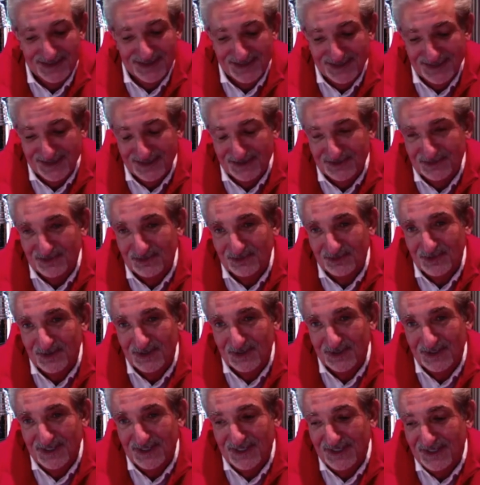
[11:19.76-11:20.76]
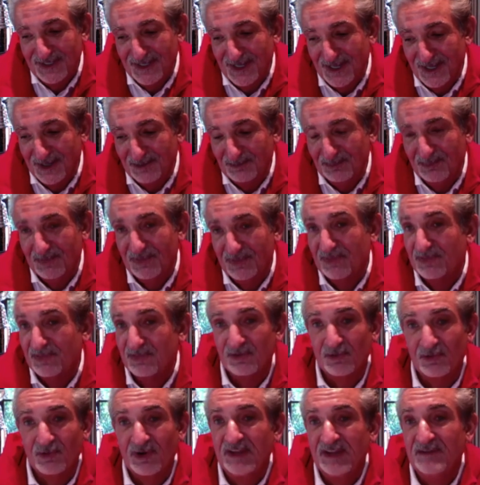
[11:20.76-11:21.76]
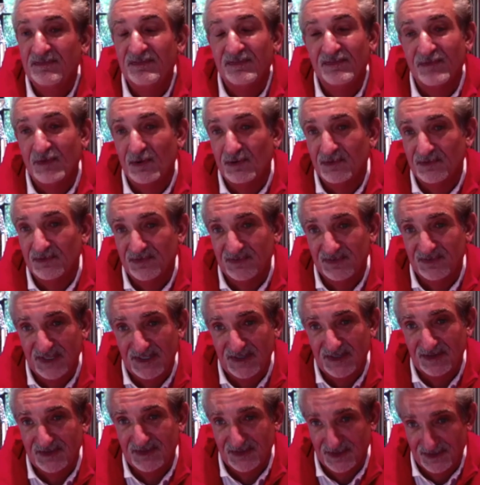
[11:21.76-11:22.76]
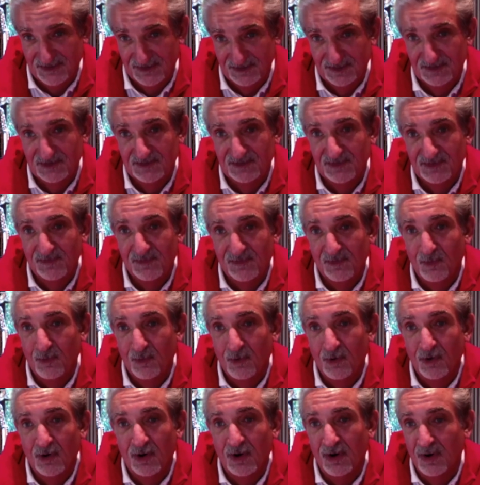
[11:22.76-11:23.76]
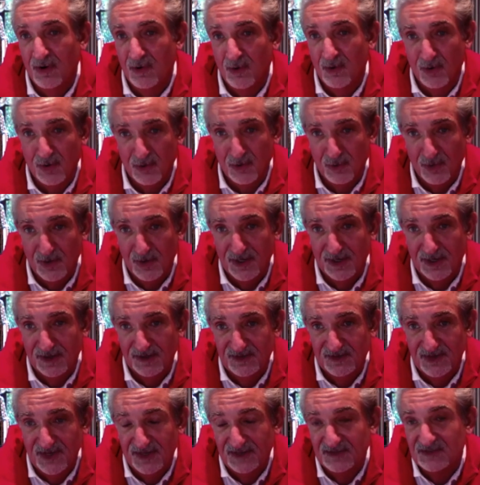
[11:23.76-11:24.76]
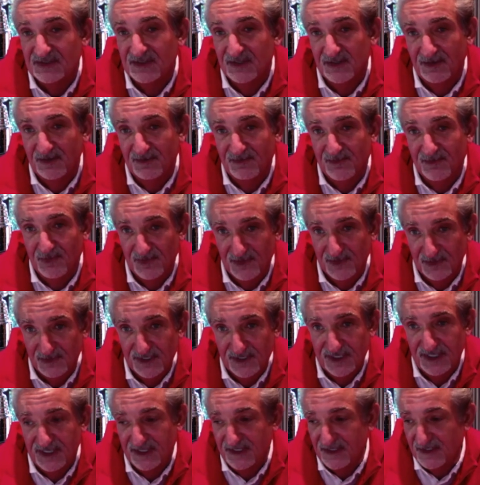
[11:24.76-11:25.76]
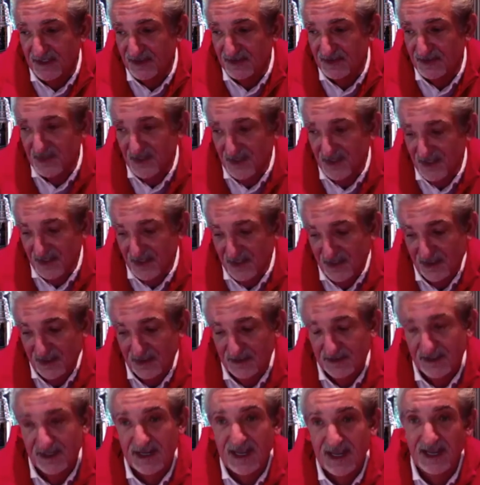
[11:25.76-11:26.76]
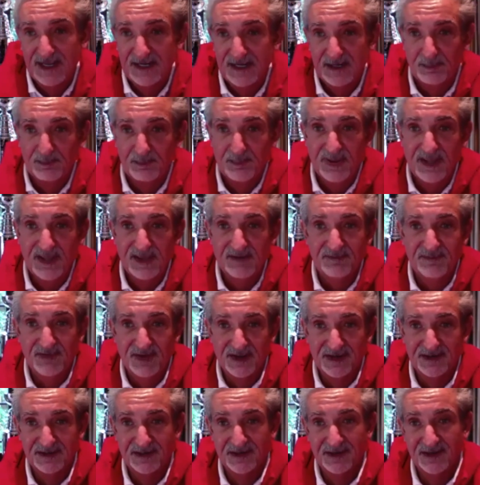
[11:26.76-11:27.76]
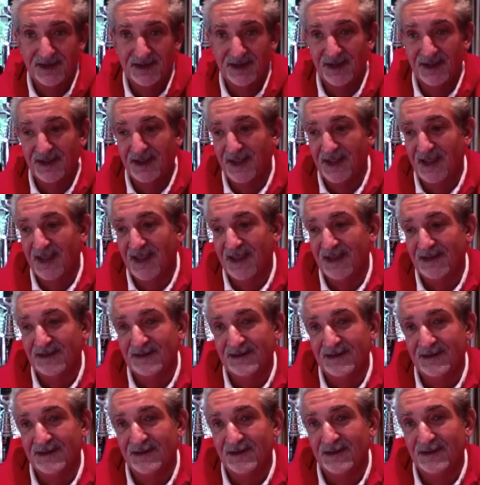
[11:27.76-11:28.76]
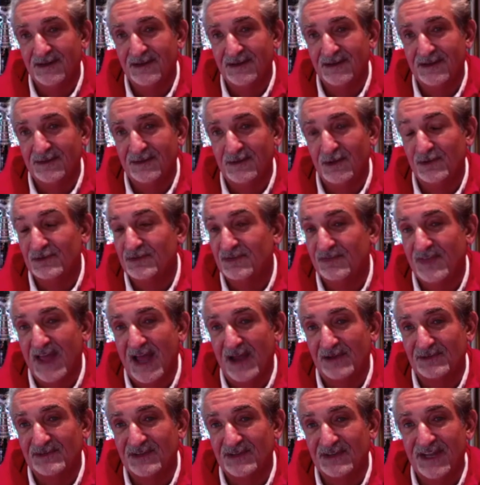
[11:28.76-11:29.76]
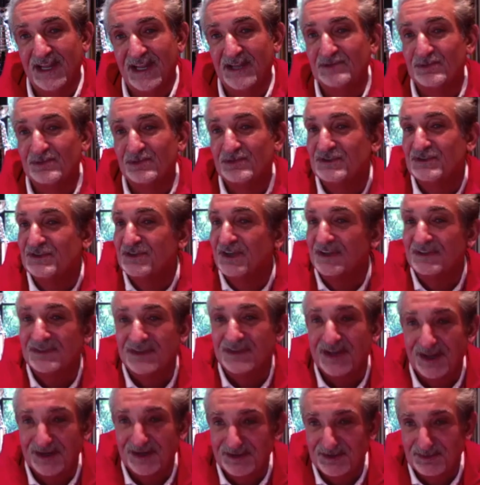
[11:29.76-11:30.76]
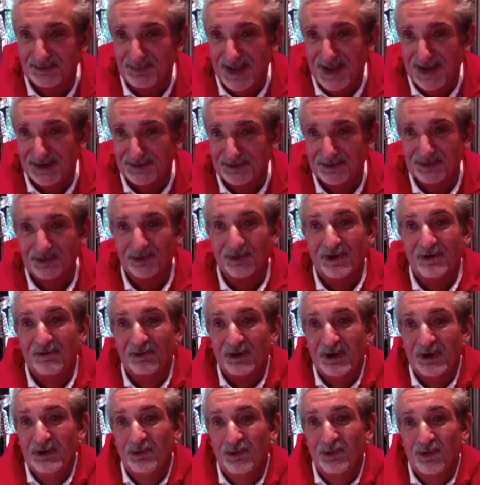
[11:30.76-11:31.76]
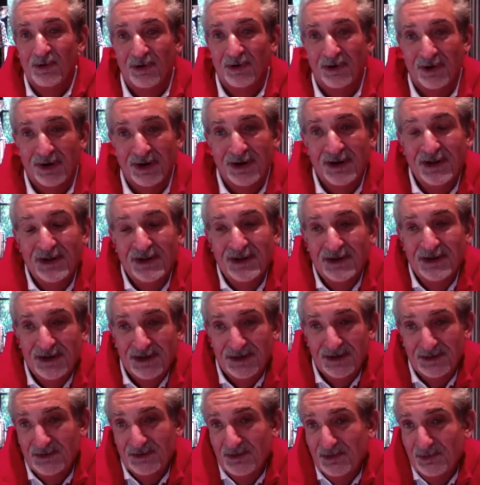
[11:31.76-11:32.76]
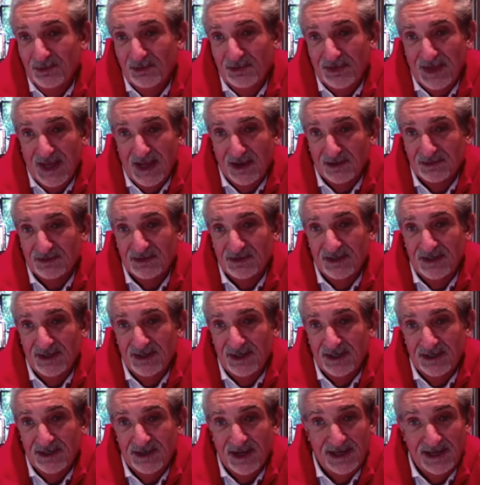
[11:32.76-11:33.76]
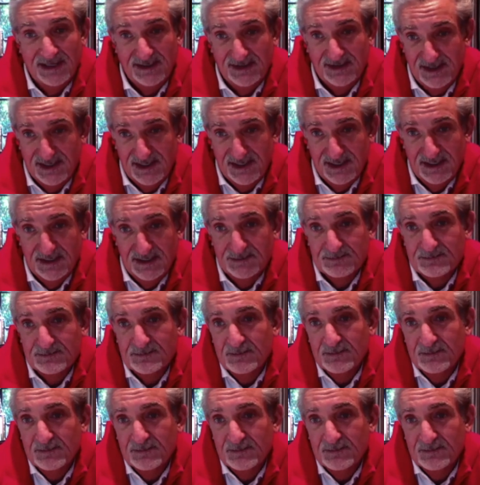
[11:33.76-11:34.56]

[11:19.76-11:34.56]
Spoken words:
It's really 3 full seasons for our organization and for the leagues to kind of pivot. And those 1,000 days will just get us back to where we were in 2019.